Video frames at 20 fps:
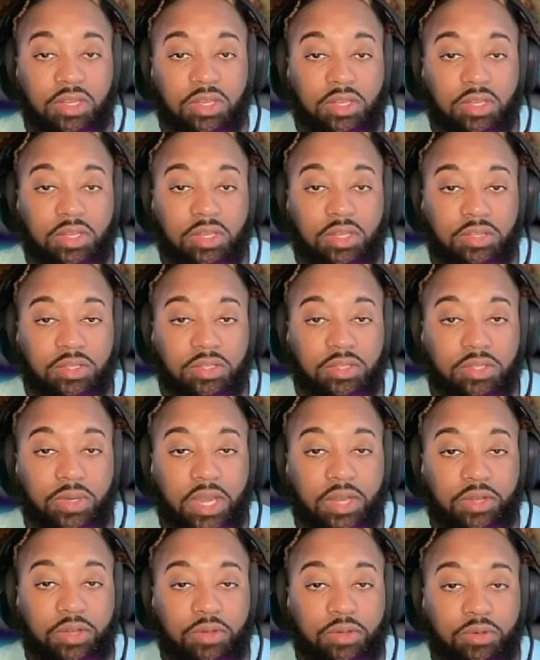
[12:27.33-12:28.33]
So all we got
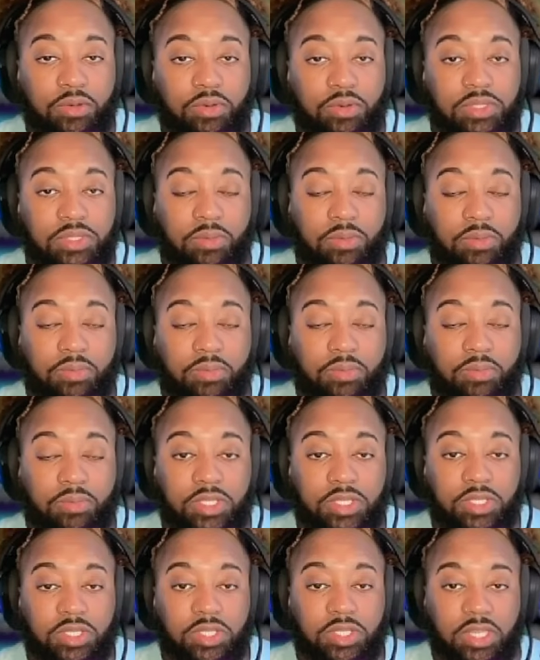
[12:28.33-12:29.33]
to do is simply just
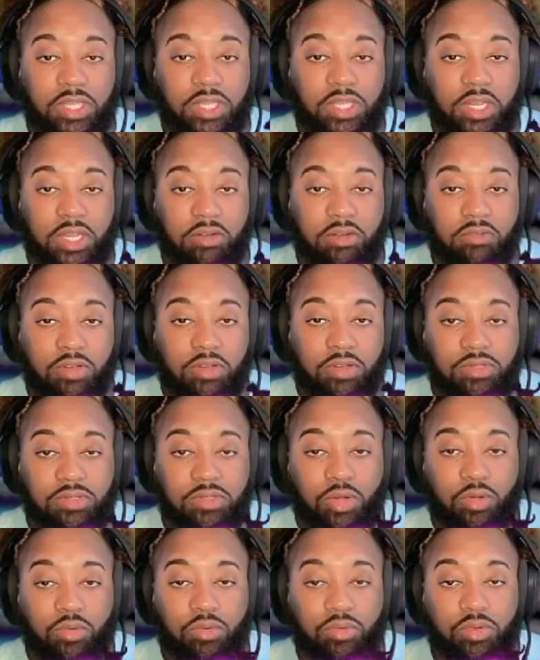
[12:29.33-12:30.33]
drag these arrows.
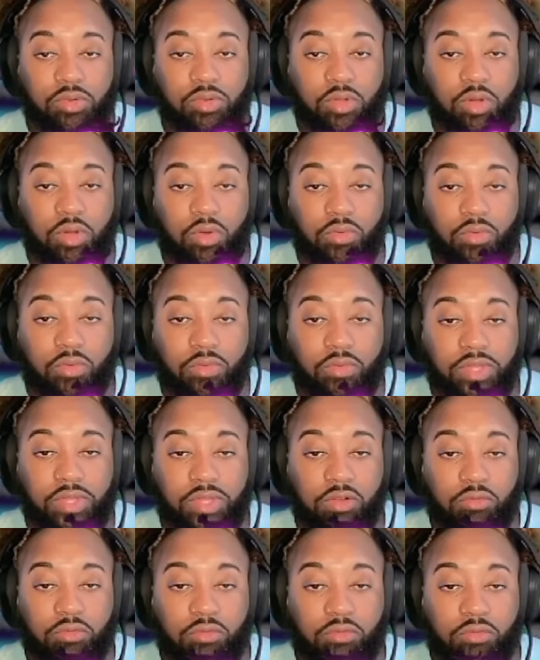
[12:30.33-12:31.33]
Don't overthink your
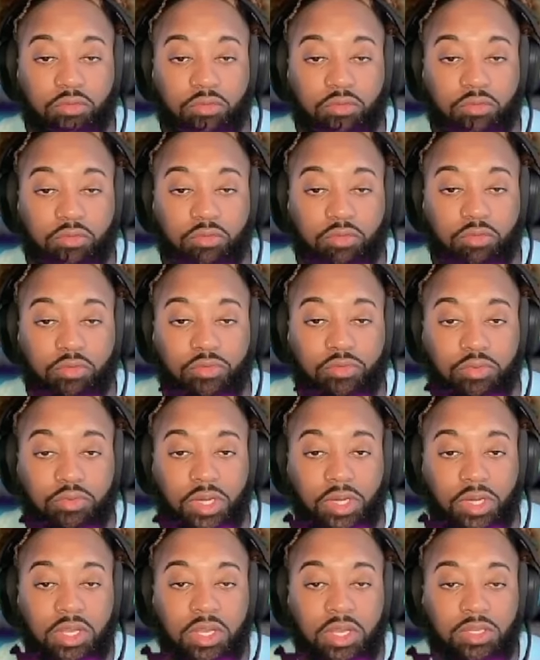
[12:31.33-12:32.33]
roof too much.
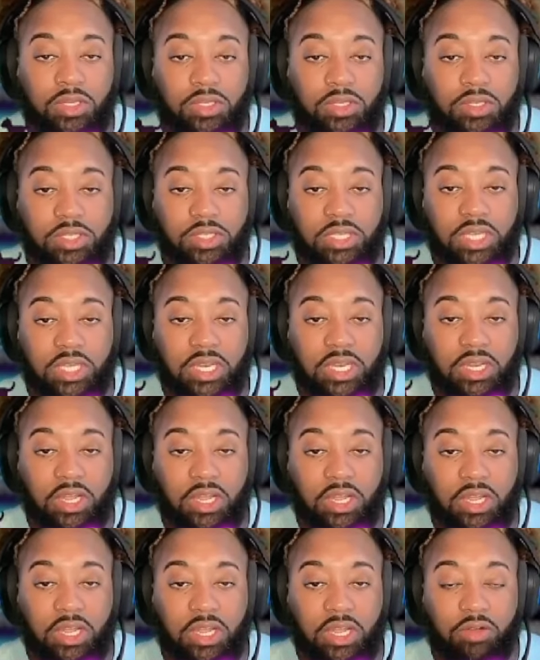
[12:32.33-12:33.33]
Just get
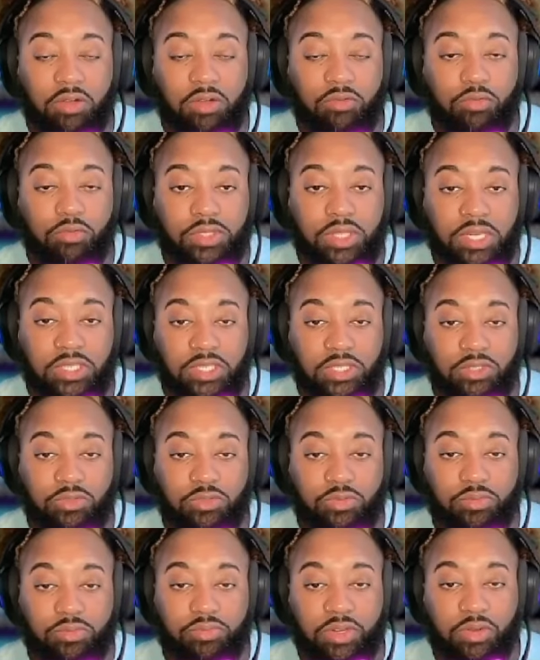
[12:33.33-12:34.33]
a roof that just
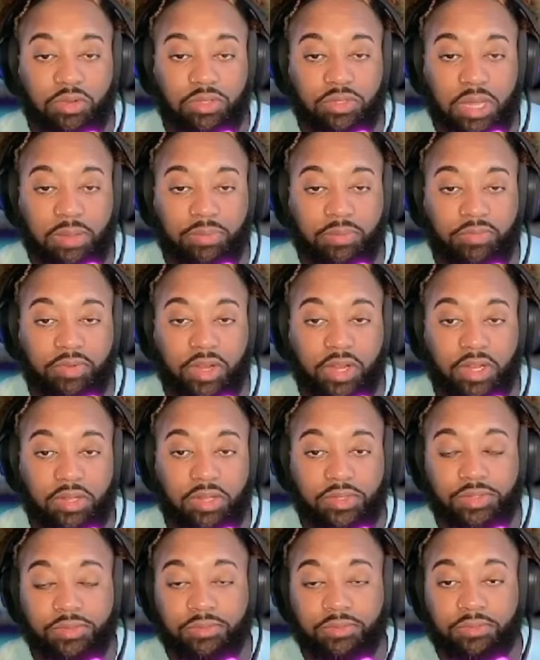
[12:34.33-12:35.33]
will fit on top of your
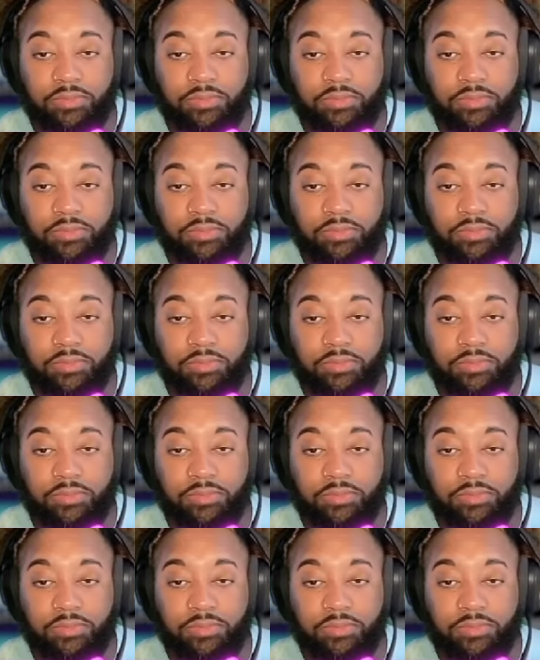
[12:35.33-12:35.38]
house.